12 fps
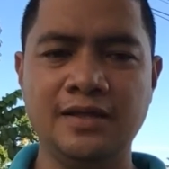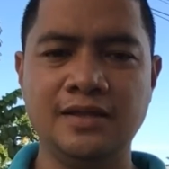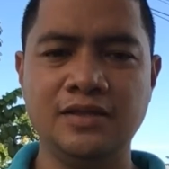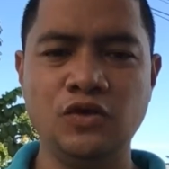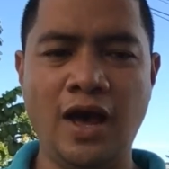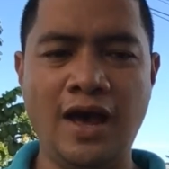
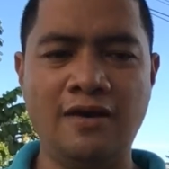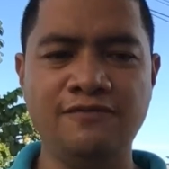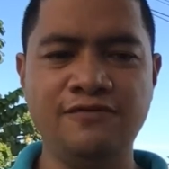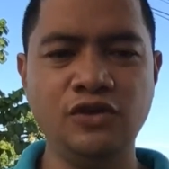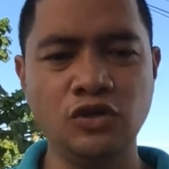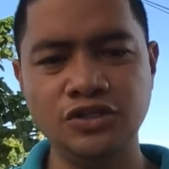you have
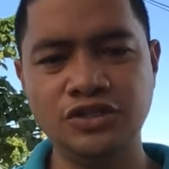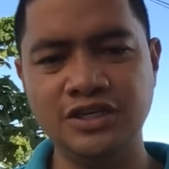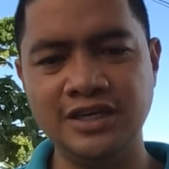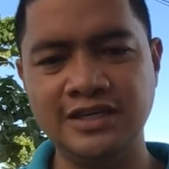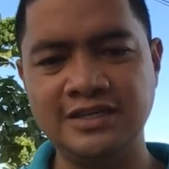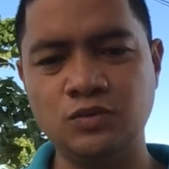
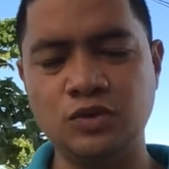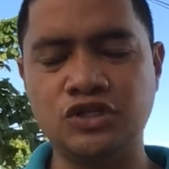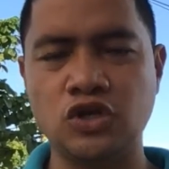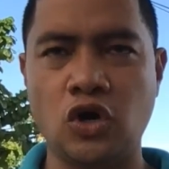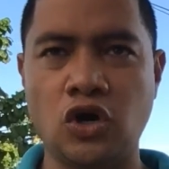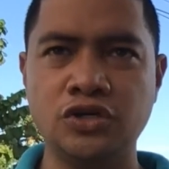eulogies,
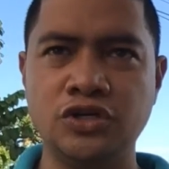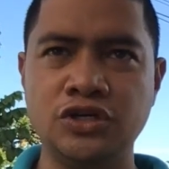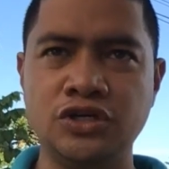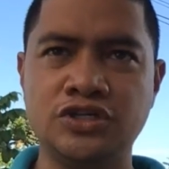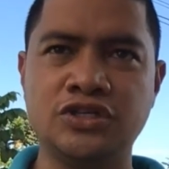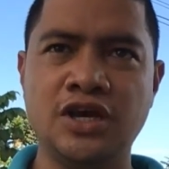which
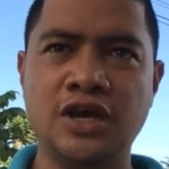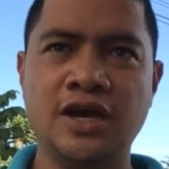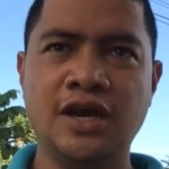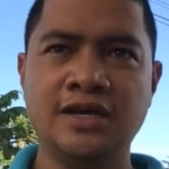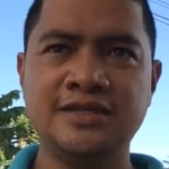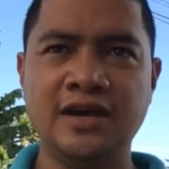honors
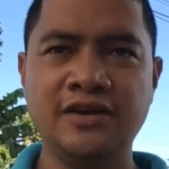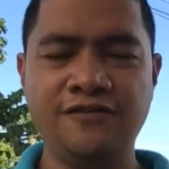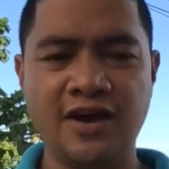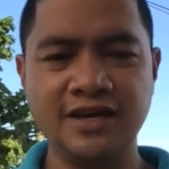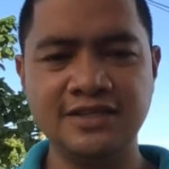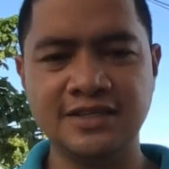
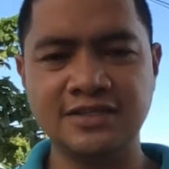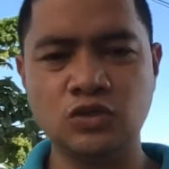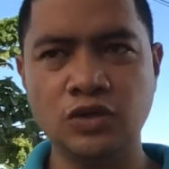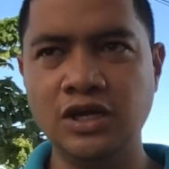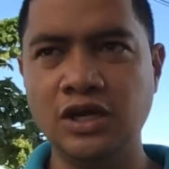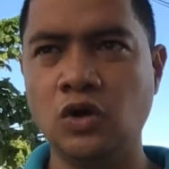sacrifices to
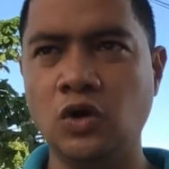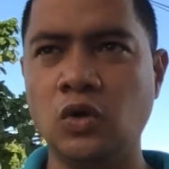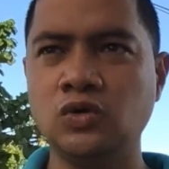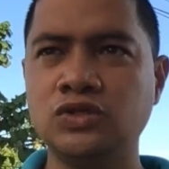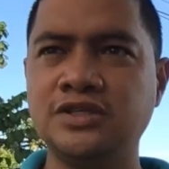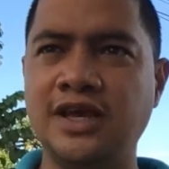
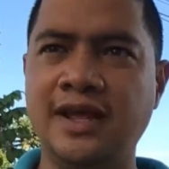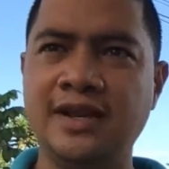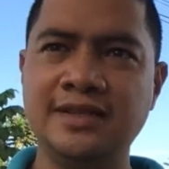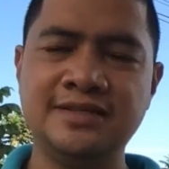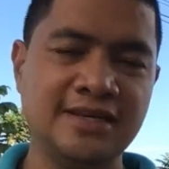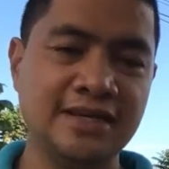heroes and
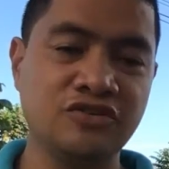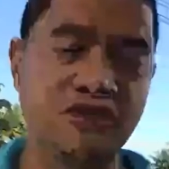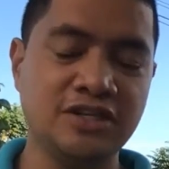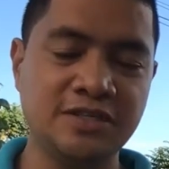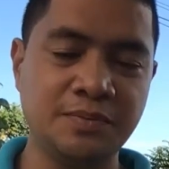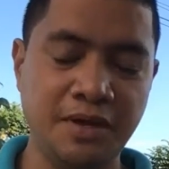
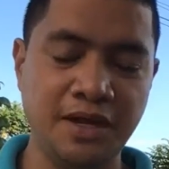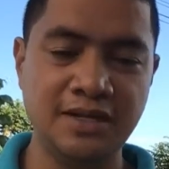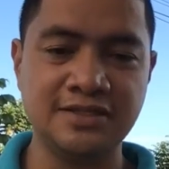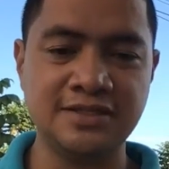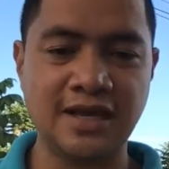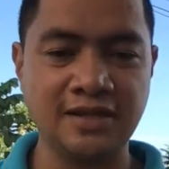ancestral
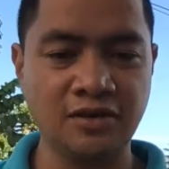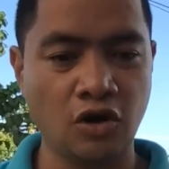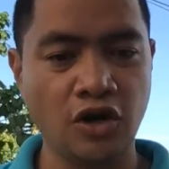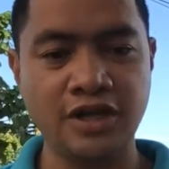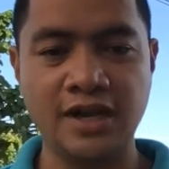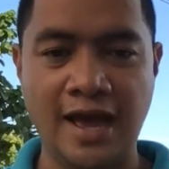spirits at the
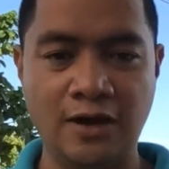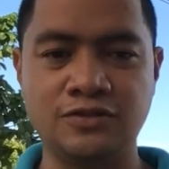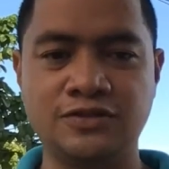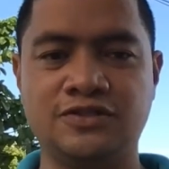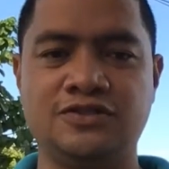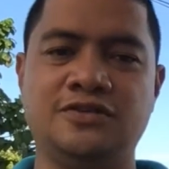royal
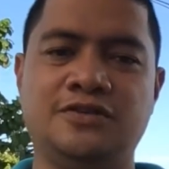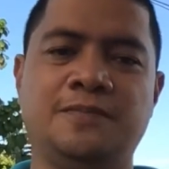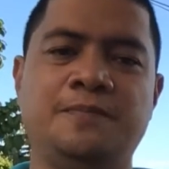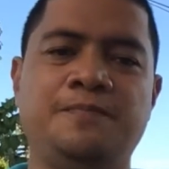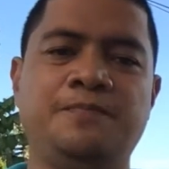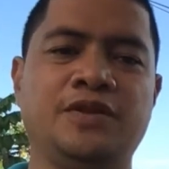house.
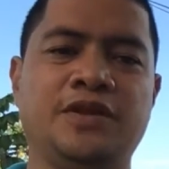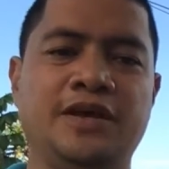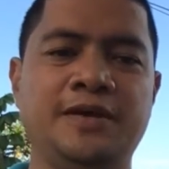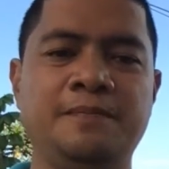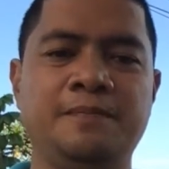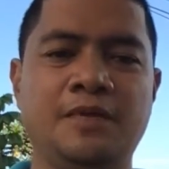
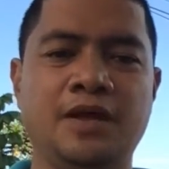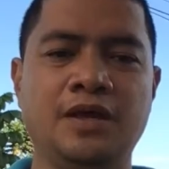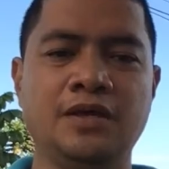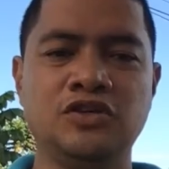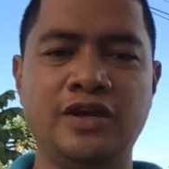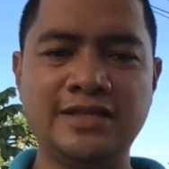
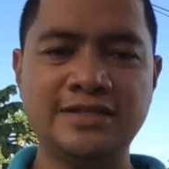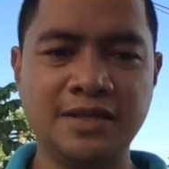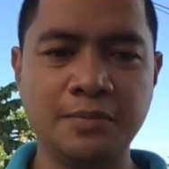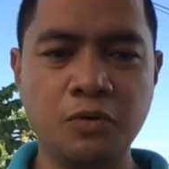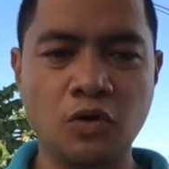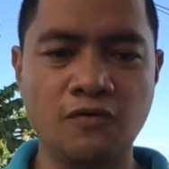So that's the
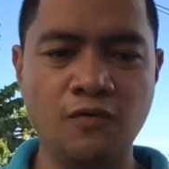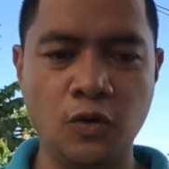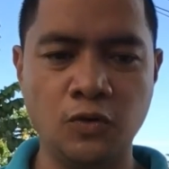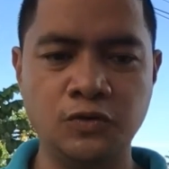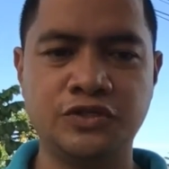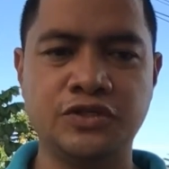Book of
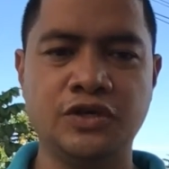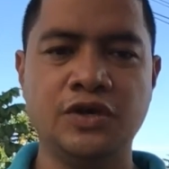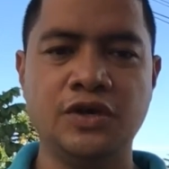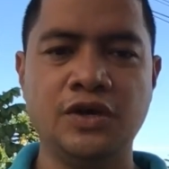Odes.